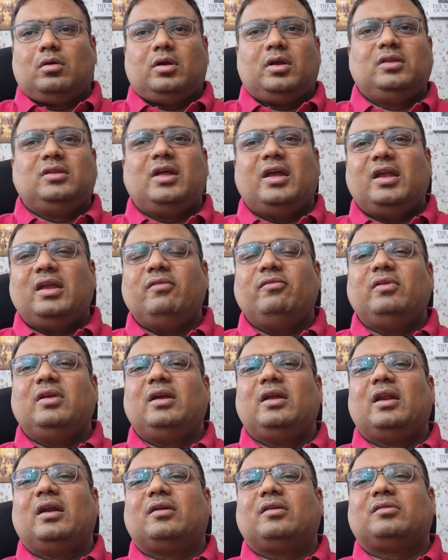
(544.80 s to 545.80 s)
in the
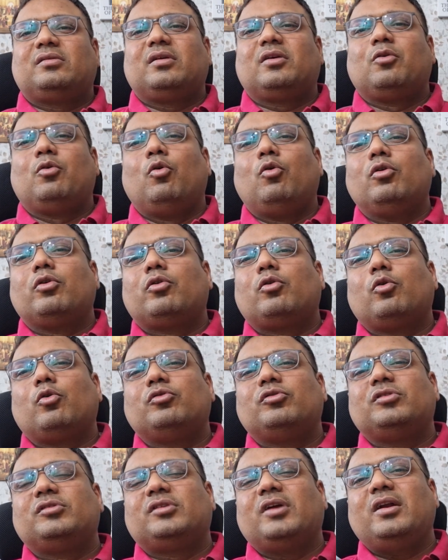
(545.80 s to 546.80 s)
evening, let us say gold
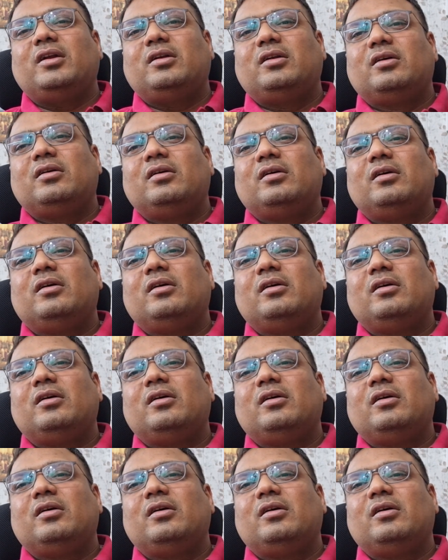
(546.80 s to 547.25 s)
closes at